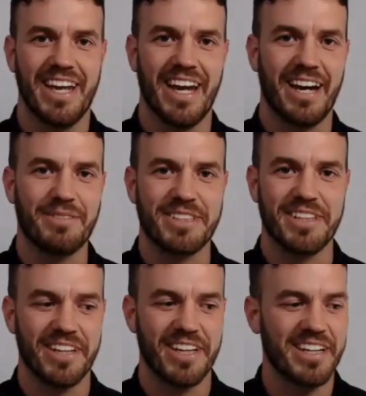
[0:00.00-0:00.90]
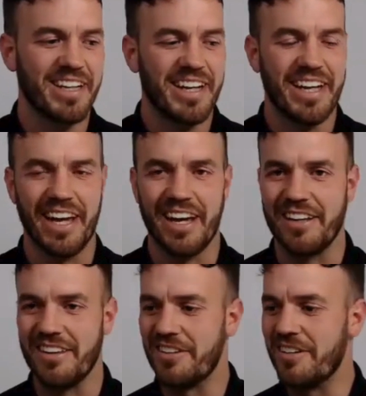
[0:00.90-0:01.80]
Yeah, absolutely. Yeah,
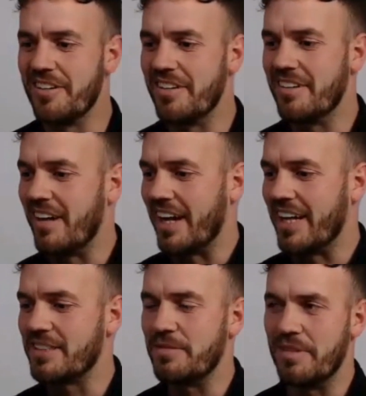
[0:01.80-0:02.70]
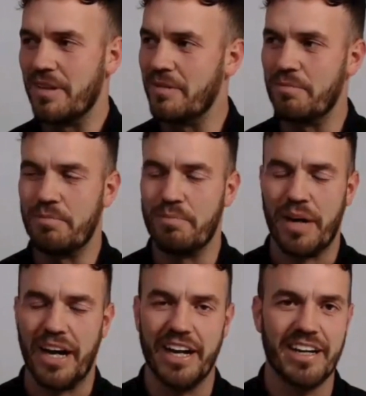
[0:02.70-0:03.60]
look, I guess
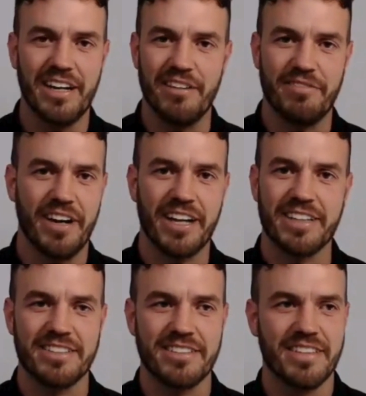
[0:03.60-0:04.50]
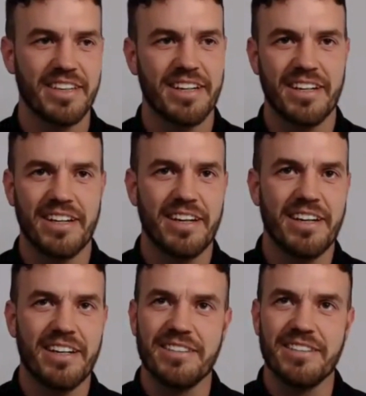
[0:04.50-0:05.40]
pain affects
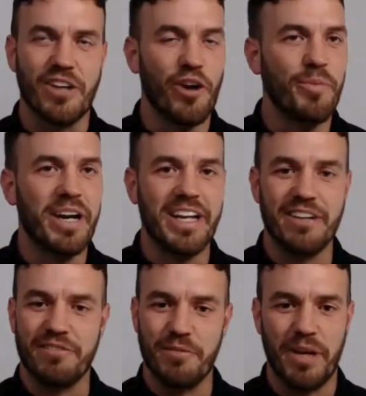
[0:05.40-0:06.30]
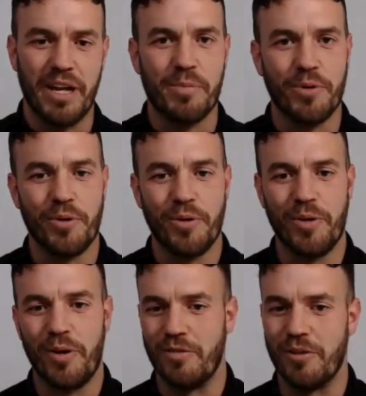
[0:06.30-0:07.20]
so many different
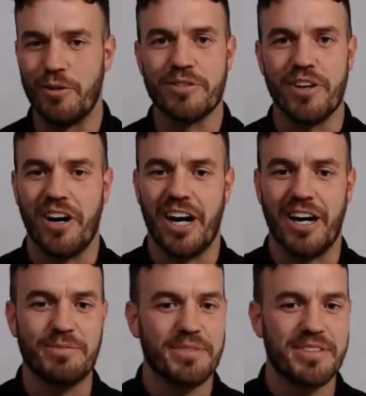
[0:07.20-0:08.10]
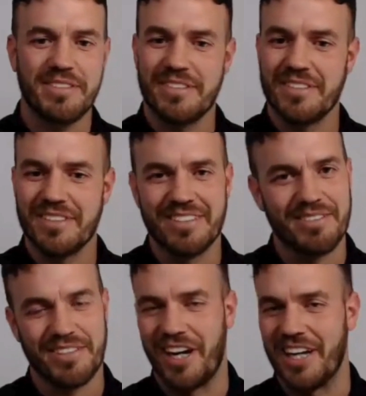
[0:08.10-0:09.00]
people of all types,
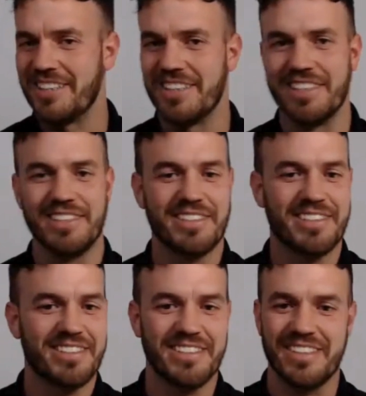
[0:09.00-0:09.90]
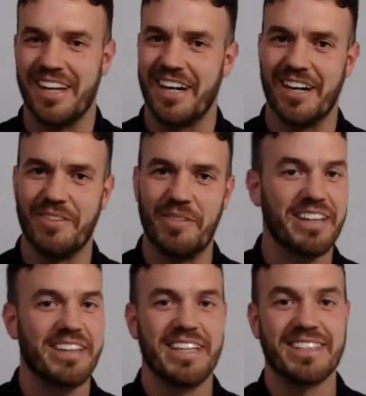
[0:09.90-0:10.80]
sizes,
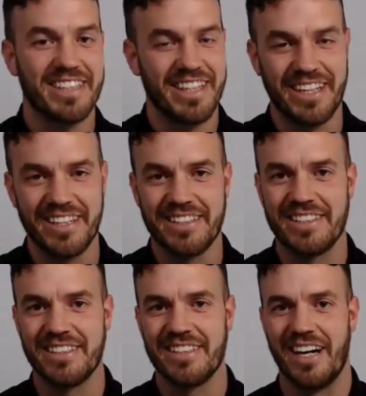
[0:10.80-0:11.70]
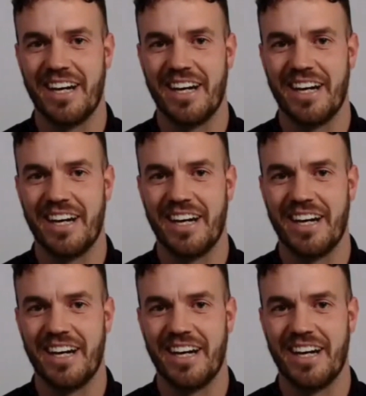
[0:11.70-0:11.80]
ethnicities.